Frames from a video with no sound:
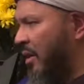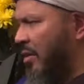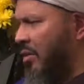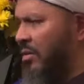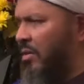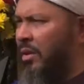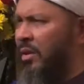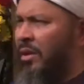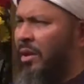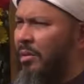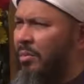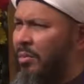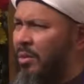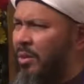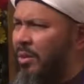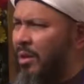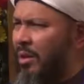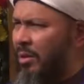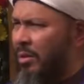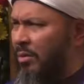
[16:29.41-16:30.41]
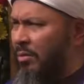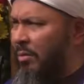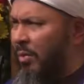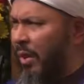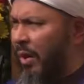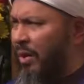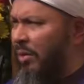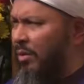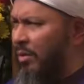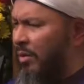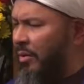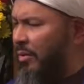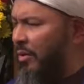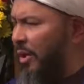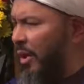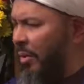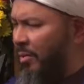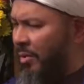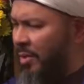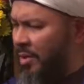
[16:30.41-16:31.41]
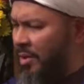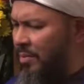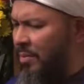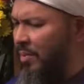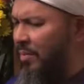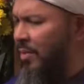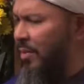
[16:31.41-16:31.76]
You think they put their own pain or their own happiness